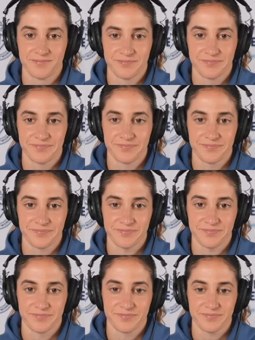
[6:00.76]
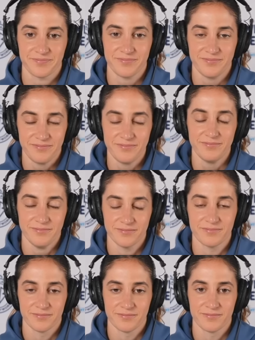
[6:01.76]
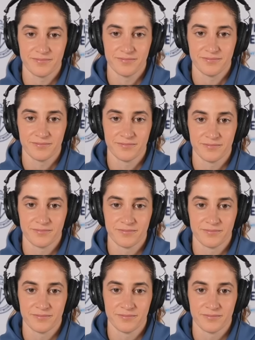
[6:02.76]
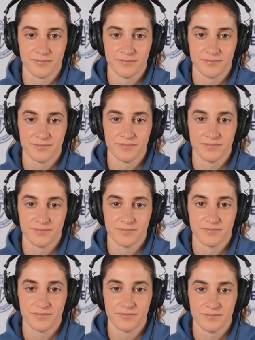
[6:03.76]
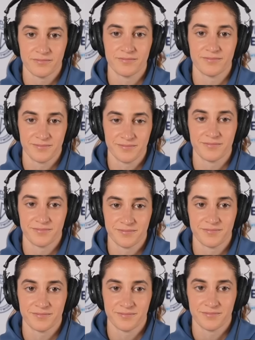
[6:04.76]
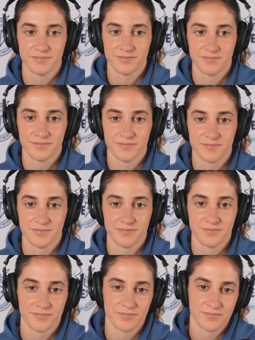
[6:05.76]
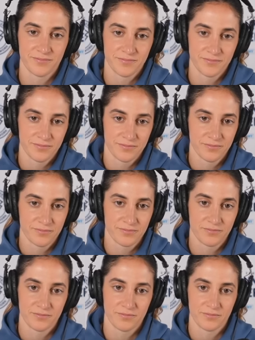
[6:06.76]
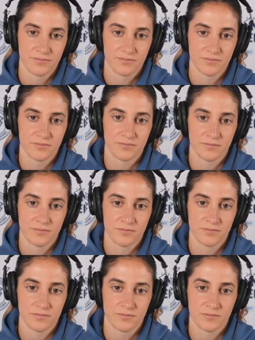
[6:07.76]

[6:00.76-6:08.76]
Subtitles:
This person isn't speaking.